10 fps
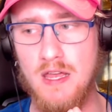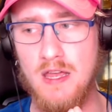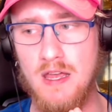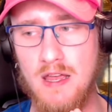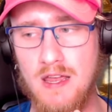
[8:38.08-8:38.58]

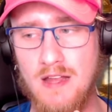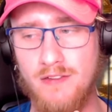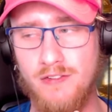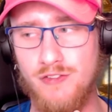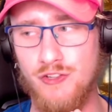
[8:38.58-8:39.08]

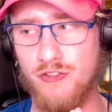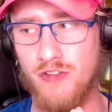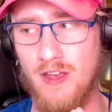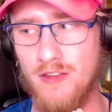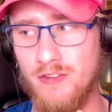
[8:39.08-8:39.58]
It just
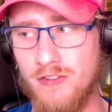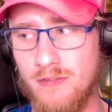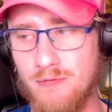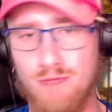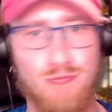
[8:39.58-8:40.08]
says
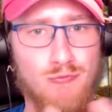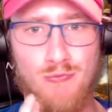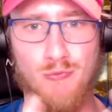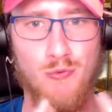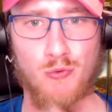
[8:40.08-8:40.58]

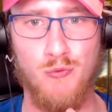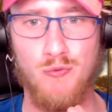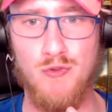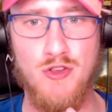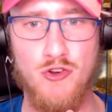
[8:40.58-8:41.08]

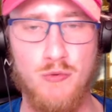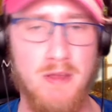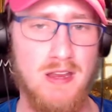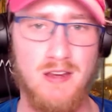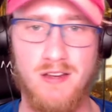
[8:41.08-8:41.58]
you're
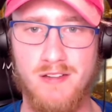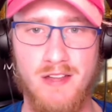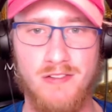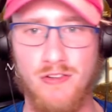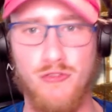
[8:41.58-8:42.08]
making
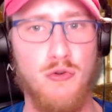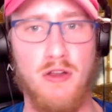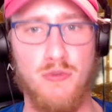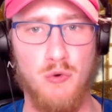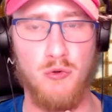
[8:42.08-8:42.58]
contested
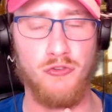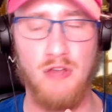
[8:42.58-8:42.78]
strength rolls.